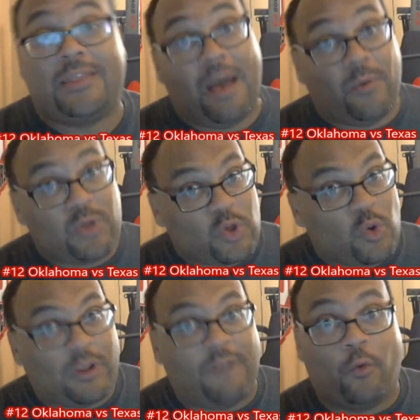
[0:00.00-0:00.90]
And that was in
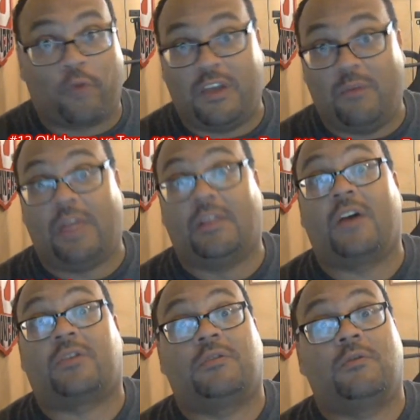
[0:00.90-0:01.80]
2014 when they
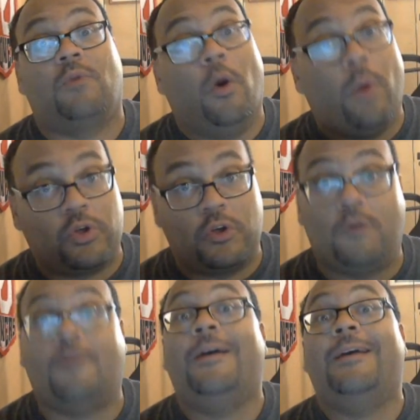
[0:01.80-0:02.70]
lost to
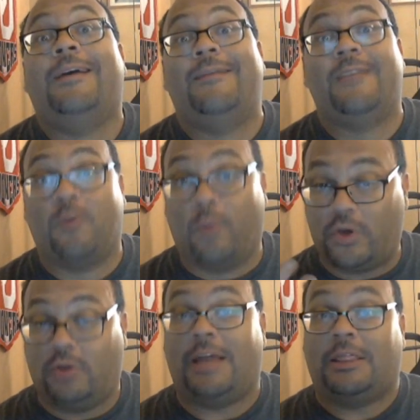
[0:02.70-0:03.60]
OSU and then the
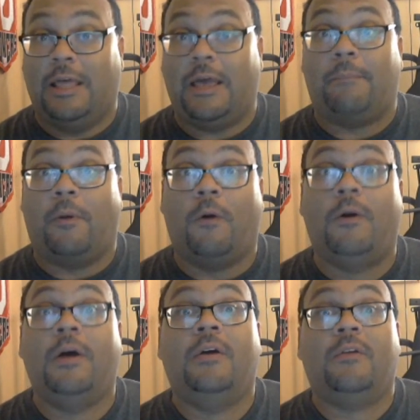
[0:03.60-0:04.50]
Russell Athletic Bowl